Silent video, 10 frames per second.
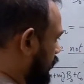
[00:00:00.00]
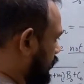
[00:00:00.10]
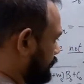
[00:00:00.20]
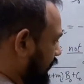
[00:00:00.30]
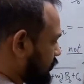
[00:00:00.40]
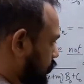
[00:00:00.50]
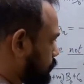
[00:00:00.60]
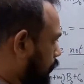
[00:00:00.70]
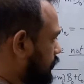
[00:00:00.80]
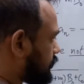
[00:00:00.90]
That's the
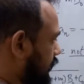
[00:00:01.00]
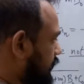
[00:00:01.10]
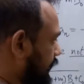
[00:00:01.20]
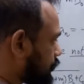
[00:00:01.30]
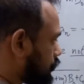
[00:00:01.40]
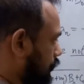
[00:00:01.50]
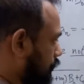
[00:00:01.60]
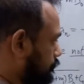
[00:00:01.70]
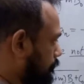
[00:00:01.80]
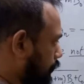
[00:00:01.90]
smallest index
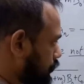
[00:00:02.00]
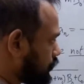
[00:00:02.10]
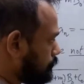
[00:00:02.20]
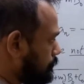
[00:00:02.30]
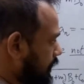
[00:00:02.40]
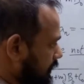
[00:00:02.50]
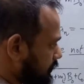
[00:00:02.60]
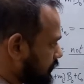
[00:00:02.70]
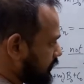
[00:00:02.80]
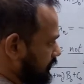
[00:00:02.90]
of both B and
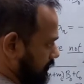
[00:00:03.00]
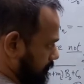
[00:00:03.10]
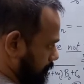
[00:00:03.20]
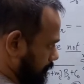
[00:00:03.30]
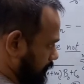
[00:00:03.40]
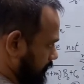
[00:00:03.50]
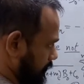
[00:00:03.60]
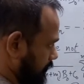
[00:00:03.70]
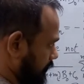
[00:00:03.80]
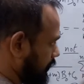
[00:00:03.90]
C.
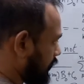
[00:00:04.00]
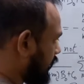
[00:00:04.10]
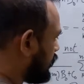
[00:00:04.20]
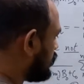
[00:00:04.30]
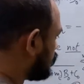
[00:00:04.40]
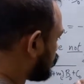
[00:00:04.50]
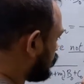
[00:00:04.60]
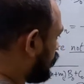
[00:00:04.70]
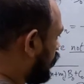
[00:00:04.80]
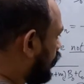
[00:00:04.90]
Okay,
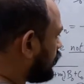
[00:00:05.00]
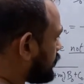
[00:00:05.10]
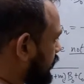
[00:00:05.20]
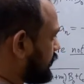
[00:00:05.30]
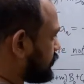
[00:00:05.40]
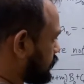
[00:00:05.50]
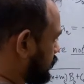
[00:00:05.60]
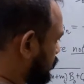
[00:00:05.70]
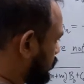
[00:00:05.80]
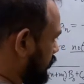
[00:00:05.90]
so all the
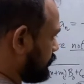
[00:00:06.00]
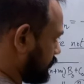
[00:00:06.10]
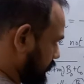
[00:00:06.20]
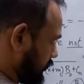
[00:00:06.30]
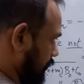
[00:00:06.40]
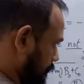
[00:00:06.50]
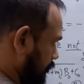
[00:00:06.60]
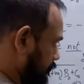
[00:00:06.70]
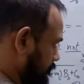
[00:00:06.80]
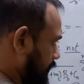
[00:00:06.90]
indices in this sum
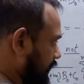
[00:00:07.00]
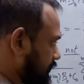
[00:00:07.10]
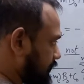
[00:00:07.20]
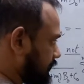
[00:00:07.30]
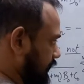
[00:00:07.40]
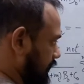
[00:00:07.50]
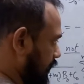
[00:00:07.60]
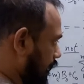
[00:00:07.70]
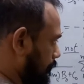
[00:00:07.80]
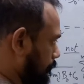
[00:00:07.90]
of B and C
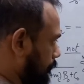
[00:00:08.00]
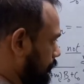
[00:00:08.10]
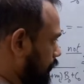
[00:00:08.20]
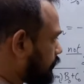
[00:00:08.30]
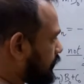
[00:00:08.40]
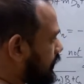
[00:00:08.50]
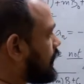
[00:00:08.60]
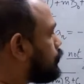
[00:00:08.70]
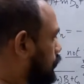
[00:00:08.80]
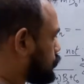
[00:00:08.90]
are greater than or
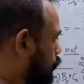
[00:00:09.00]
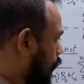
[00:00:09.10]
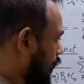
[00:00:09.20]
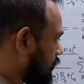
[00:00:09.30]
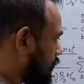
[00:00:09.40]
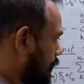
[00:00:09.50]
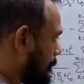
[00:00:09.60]
equal to 1.